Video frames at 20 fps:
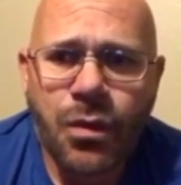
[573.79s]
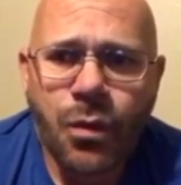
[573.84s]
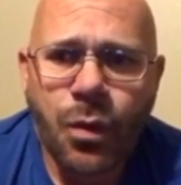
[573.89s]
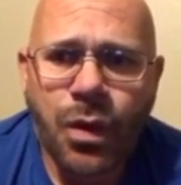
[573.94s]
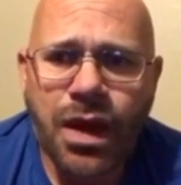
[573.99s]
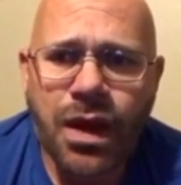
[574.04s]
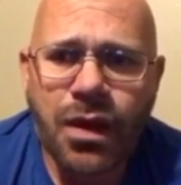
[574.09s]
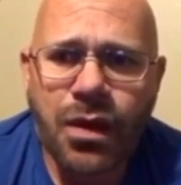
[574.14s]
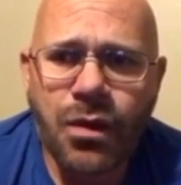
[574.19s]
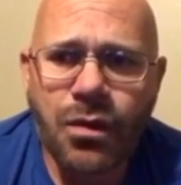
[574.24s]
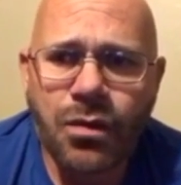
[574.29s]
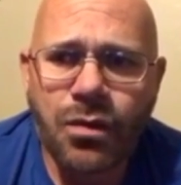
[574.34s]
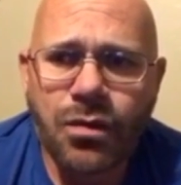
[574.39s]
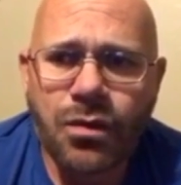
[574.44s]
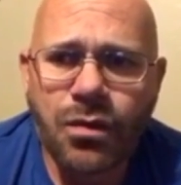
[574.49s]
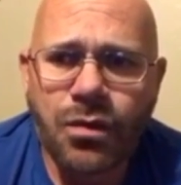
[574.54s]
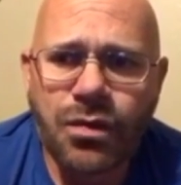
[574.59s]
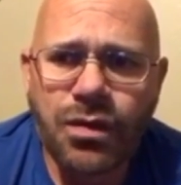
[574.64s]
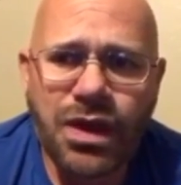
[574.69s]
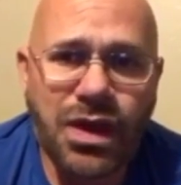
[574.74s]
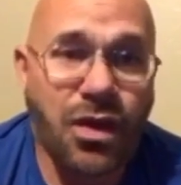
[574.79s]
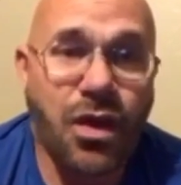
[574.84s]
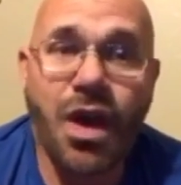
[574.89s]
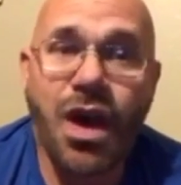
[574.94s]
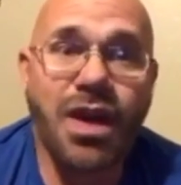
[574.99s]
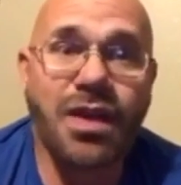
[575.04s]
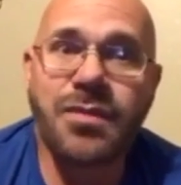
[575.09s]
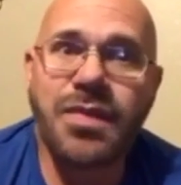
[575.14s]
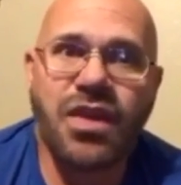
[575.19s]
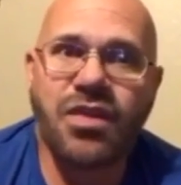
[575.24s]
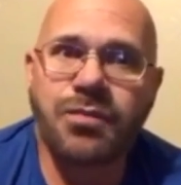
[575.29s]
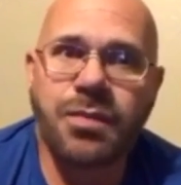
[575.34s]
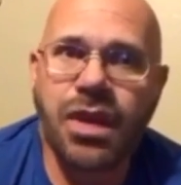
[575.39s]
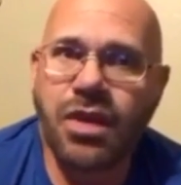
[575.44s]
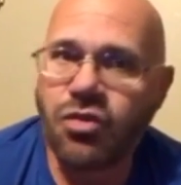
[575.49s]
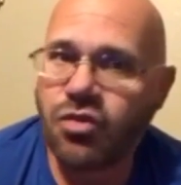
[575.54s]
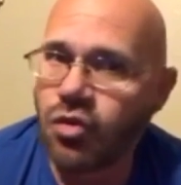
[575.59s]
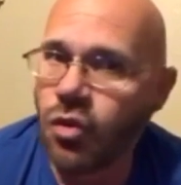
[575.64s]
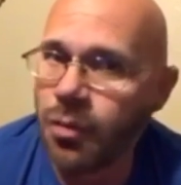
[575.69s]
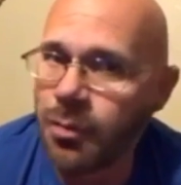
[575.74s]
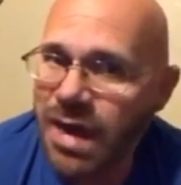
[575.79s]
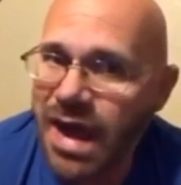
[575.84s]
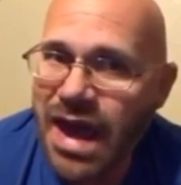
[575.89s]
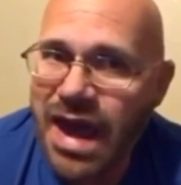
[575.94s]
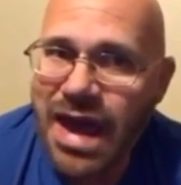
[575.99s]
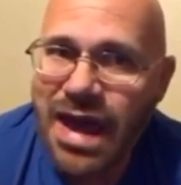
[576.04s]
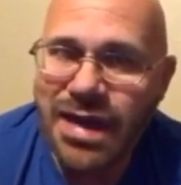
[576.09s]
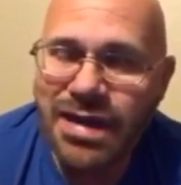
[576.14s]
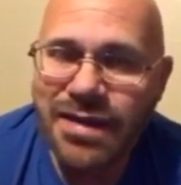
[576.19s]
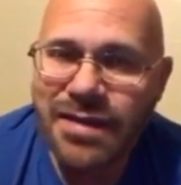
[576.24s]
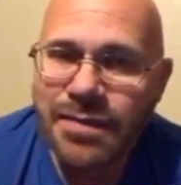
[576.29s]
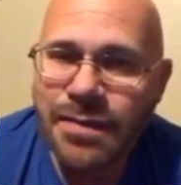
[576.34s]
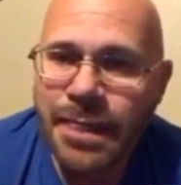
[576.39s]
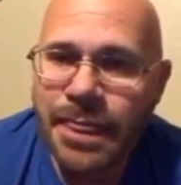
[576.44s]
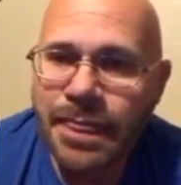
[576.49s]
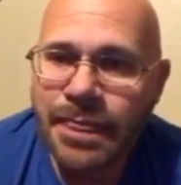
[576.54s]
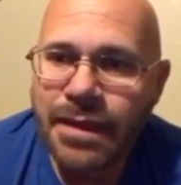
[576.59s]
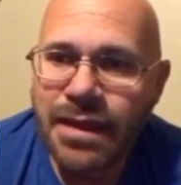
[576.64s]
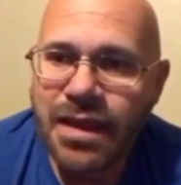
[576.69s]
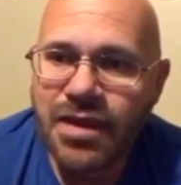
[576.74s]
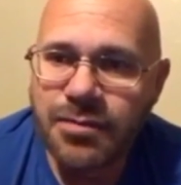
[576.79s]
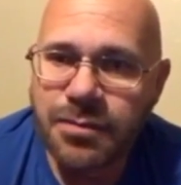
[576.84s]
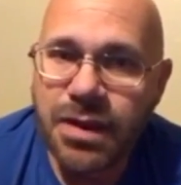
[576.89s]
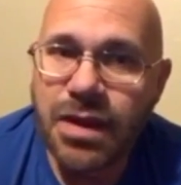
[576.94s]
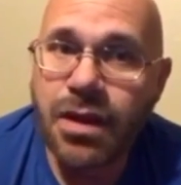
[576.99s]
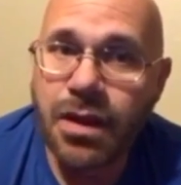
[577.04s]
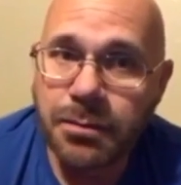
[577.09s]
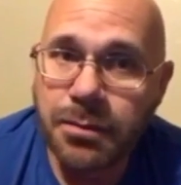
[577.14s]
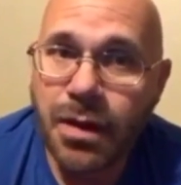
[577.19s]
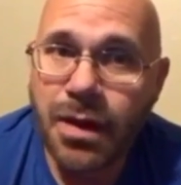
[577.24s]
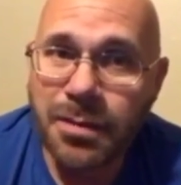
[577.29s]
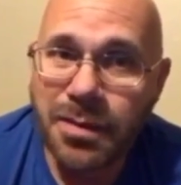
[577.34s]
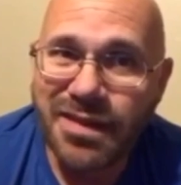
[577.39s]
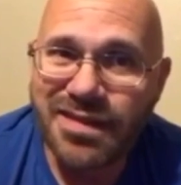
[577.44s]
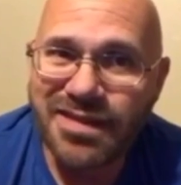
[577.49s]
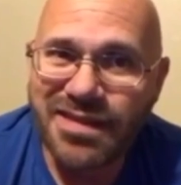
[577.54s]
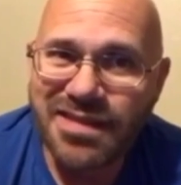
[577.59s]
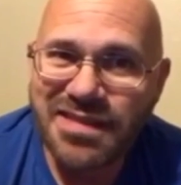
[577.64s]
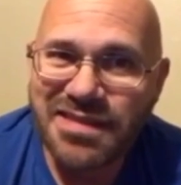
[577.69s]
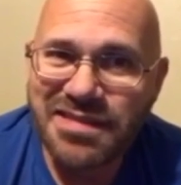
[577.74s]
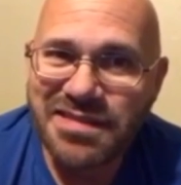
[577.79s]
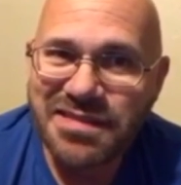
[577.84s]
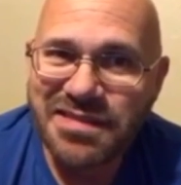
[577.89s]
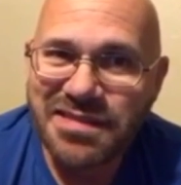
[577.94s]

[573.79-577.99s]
where the economy has been so bad, it's been on purpose.